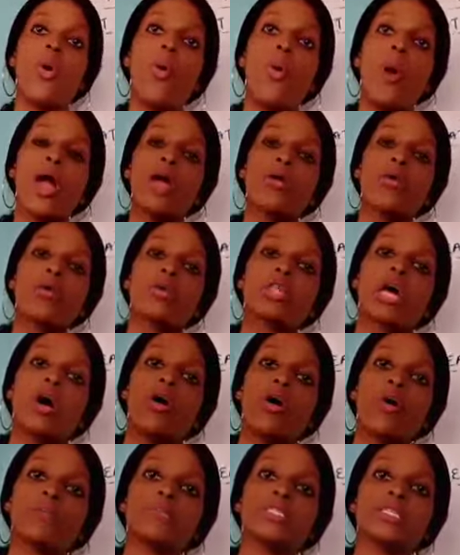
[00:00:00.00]
while colder
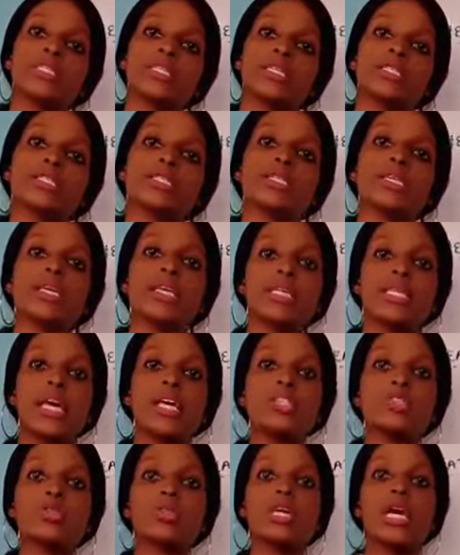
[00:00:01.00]
objects
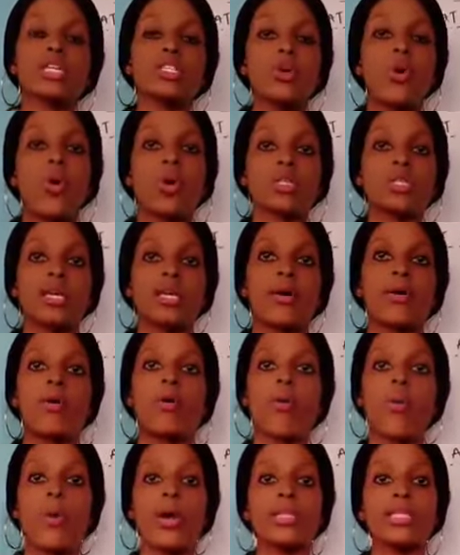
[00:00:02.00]
tend to get hotter
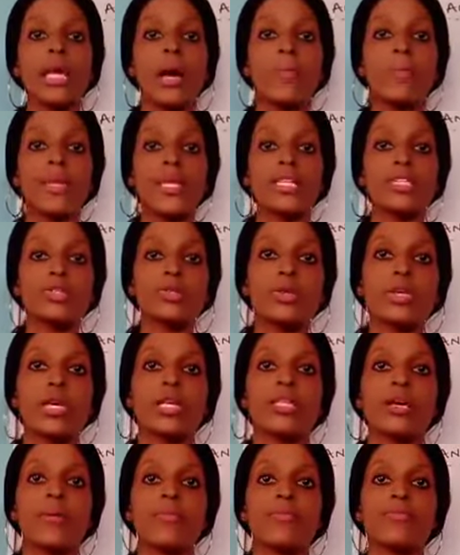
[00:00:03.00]
when they are placed
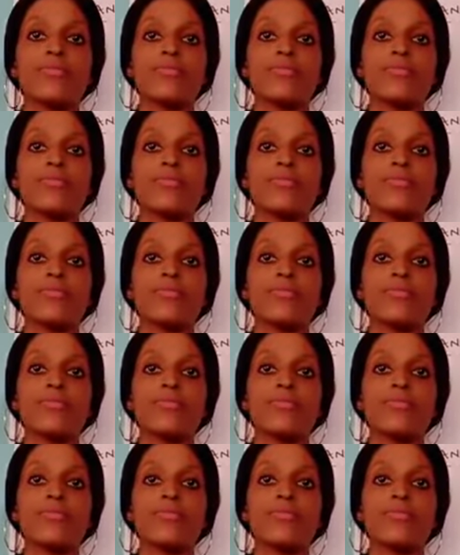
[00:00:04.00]
together.